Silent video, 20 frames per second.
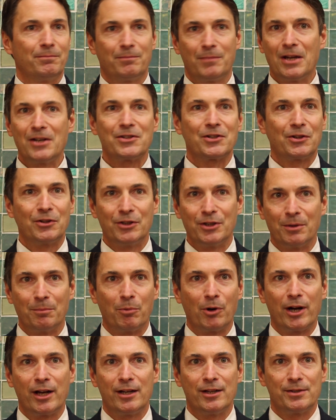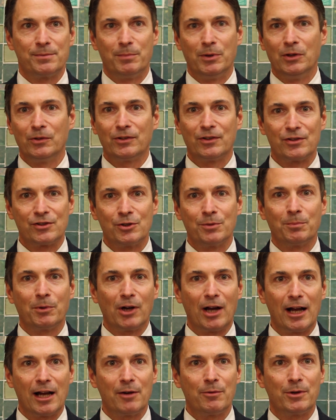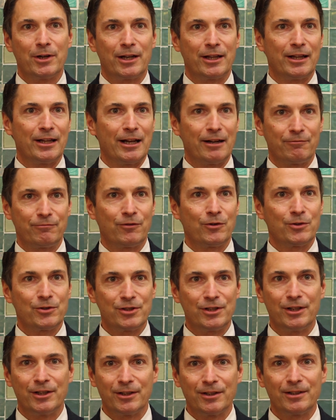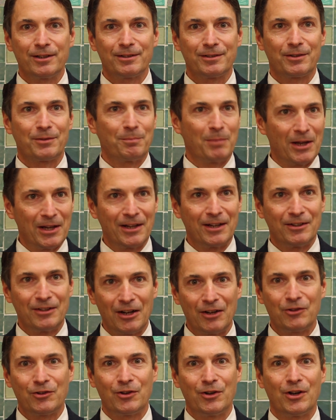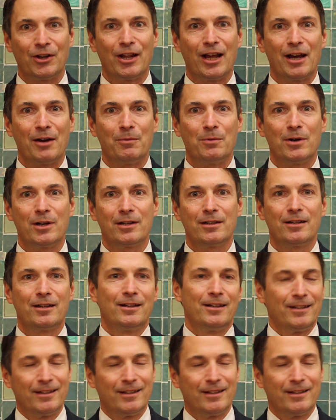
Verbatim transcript: Basically, your brain has built a superhighway to that first ear. It's paying attention to that one,